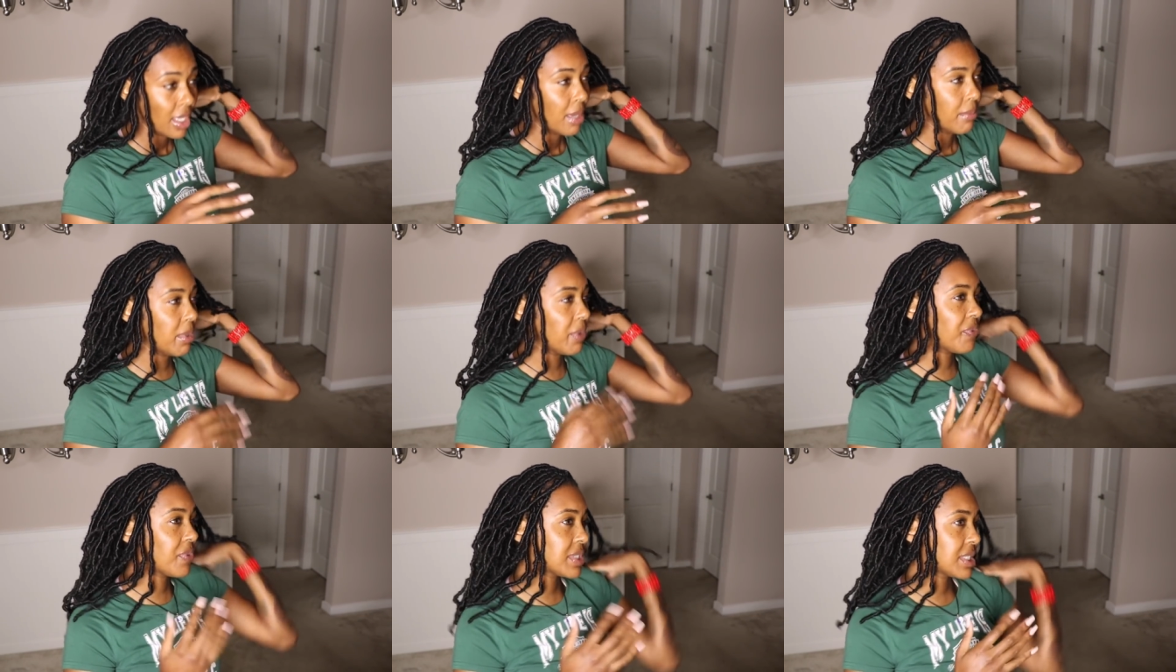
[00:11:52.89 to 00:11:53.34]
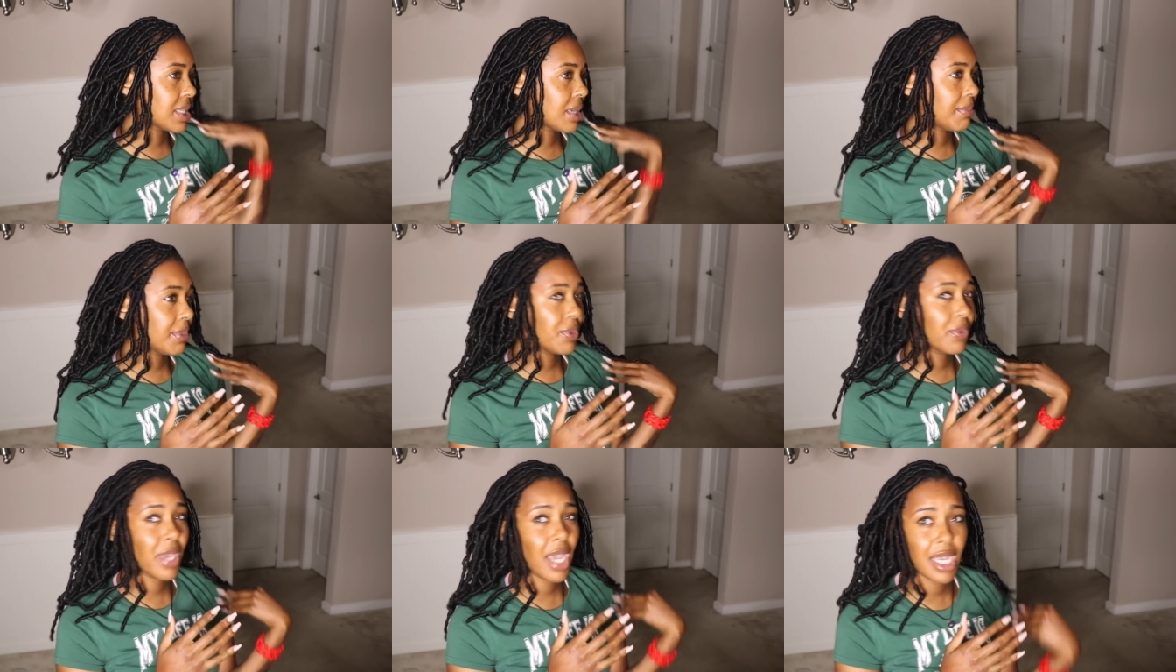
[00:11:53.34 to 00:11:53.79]
But for some
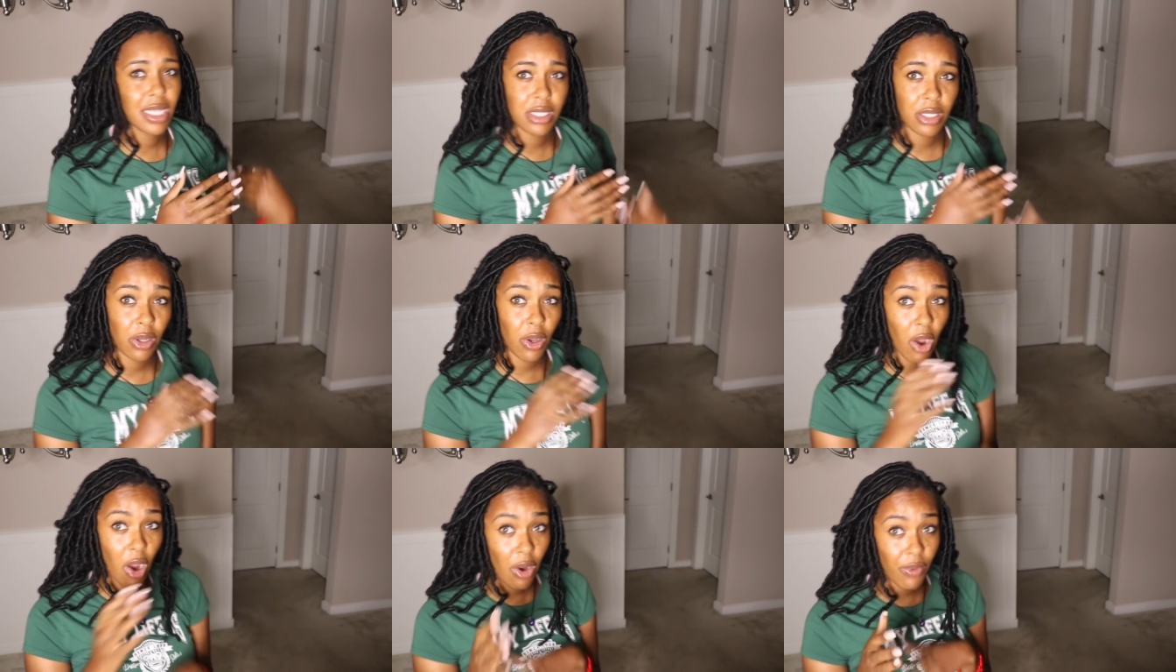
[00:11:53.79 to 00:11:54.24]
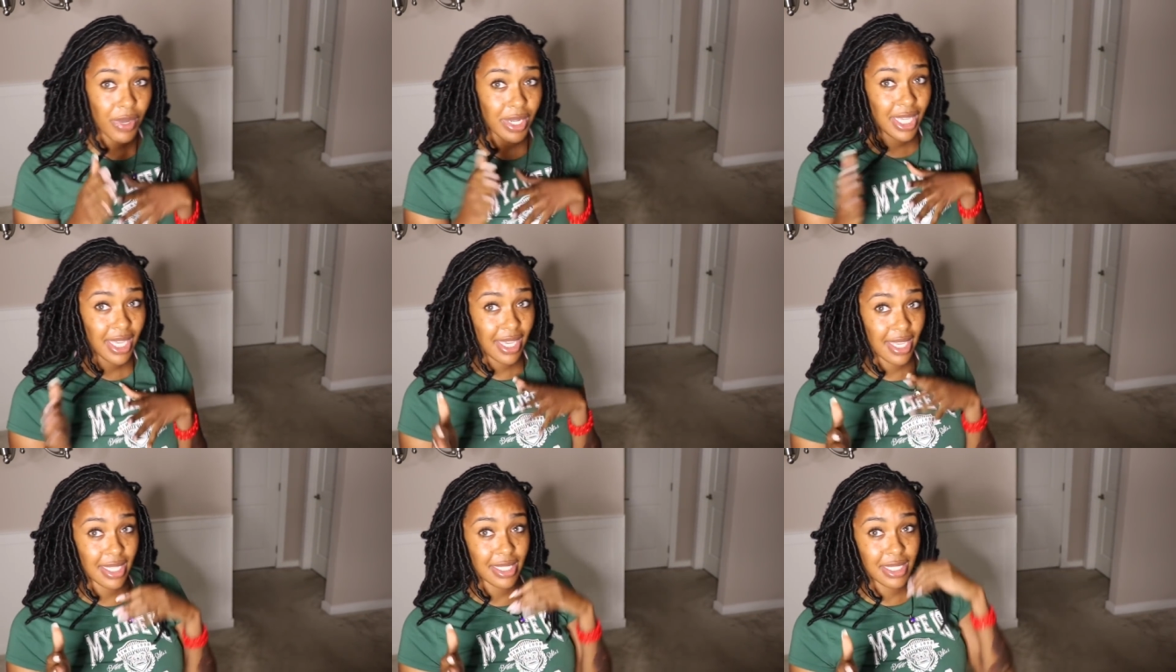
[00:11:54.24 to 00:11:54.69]
of you guys, they're
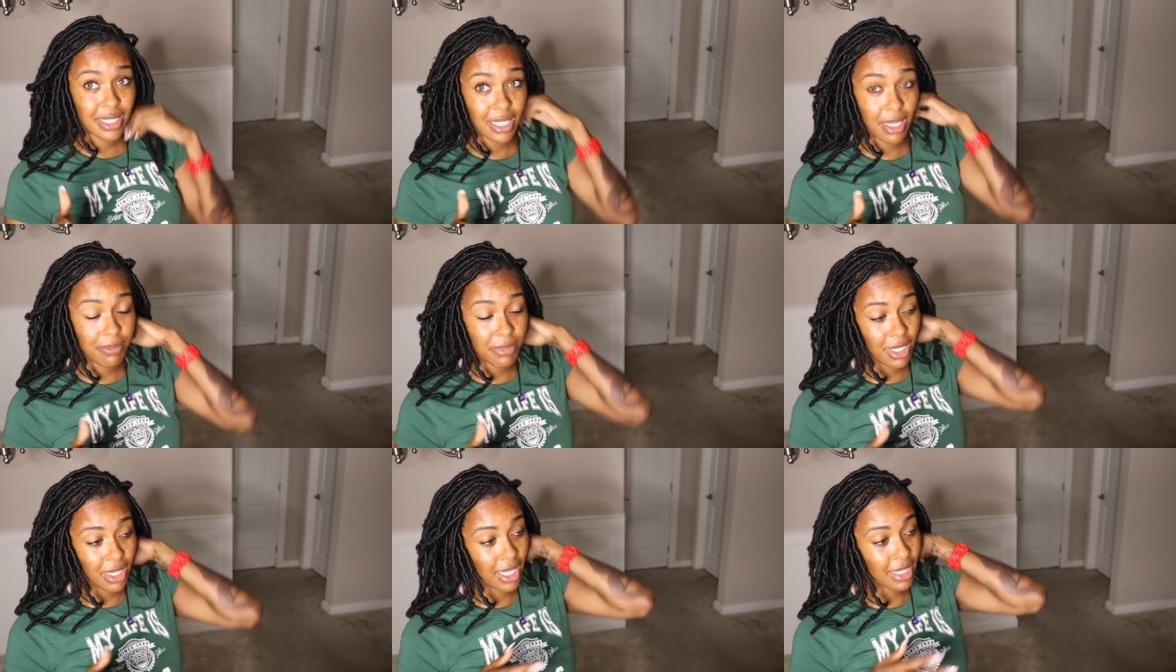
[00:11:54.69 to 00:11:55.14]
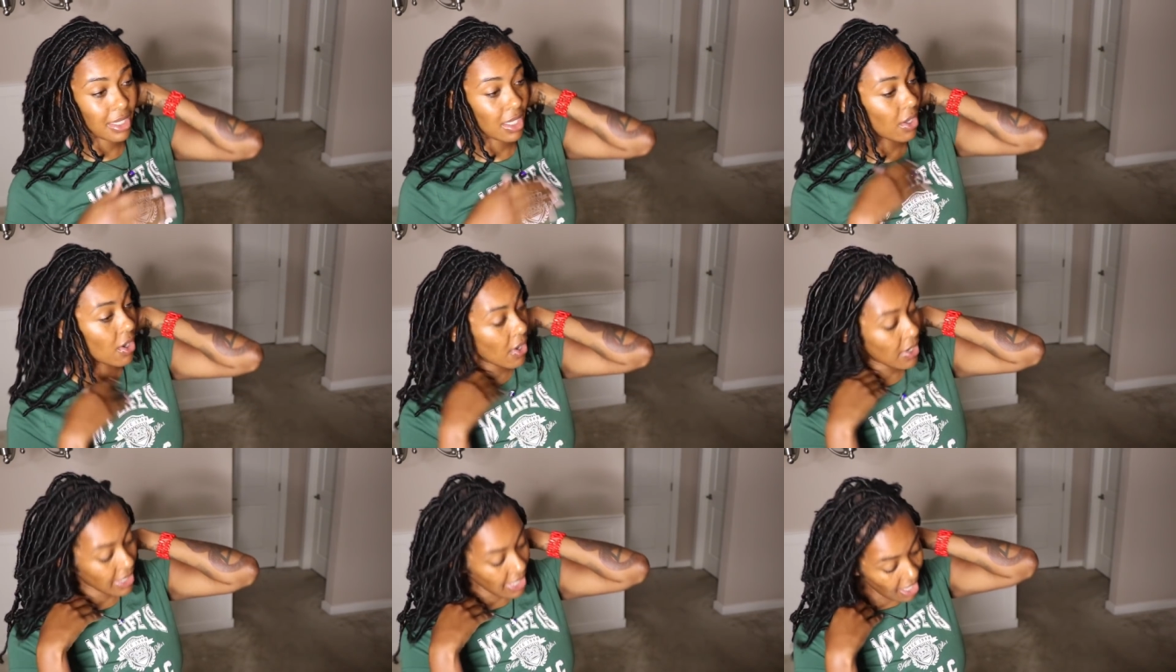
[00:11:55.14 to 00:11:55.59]
already in something. Like, they
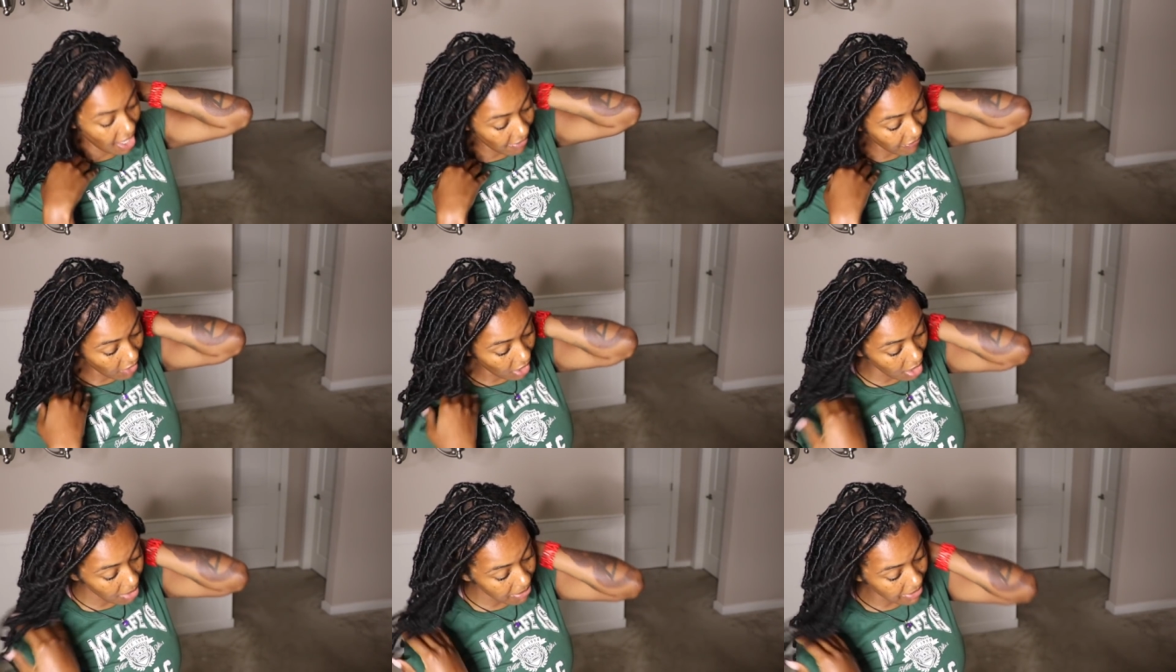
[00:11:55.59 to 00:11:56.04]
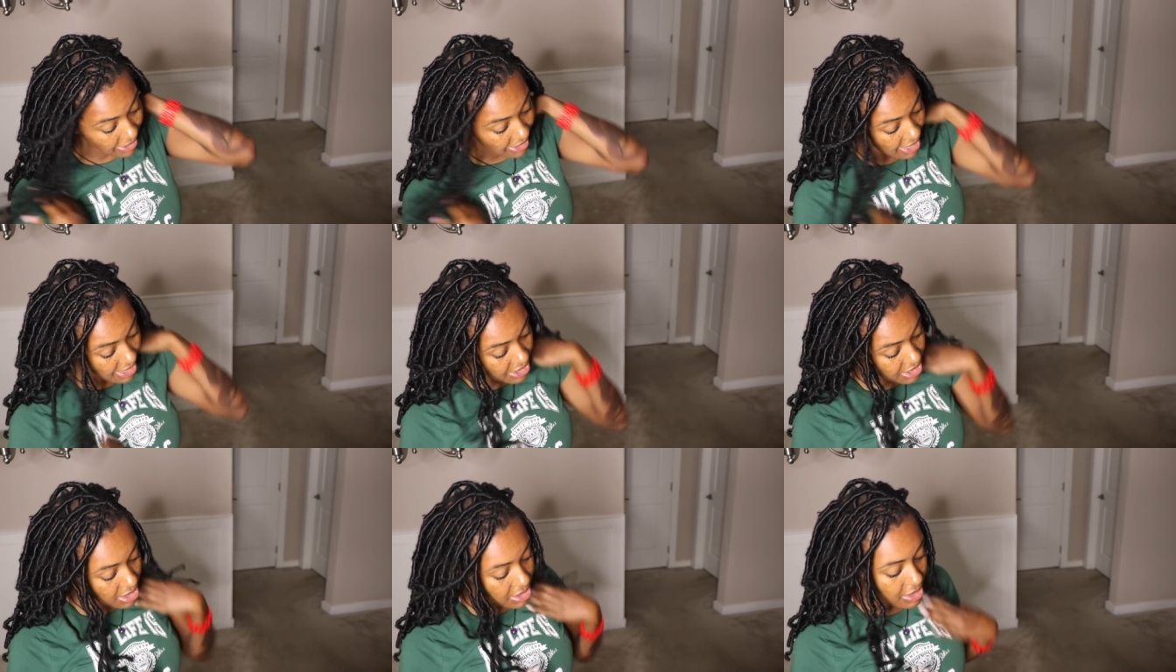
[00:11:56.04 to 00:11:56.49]
already have
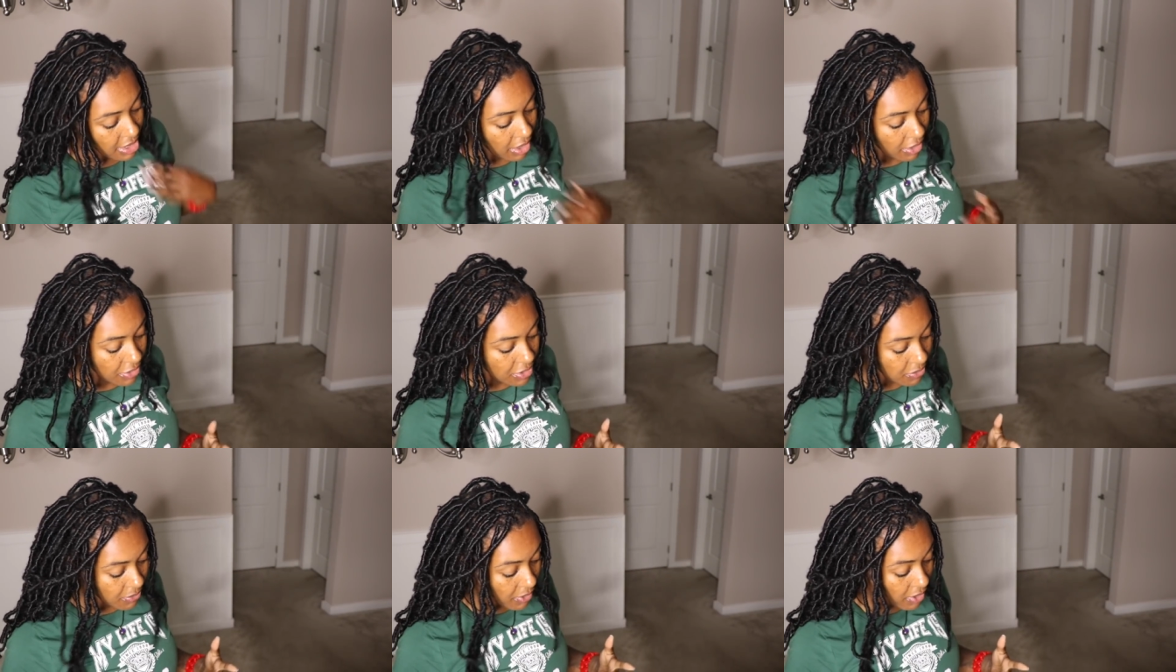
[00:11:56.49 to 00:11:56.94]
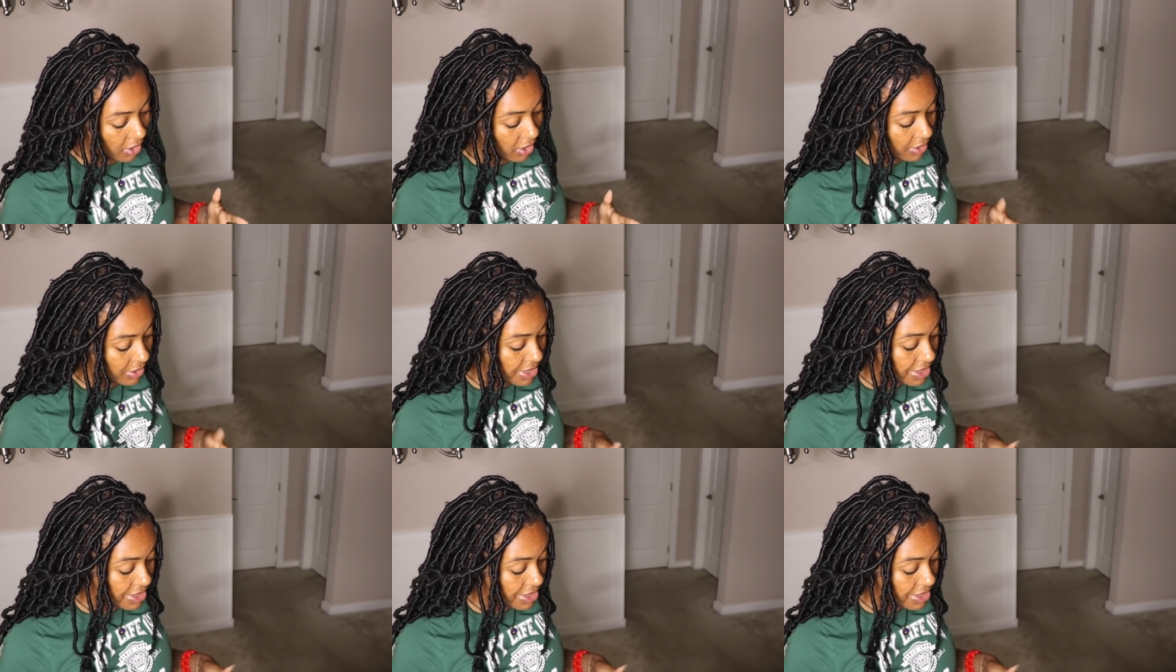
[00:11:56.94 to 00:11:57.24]
obligations elsewhere.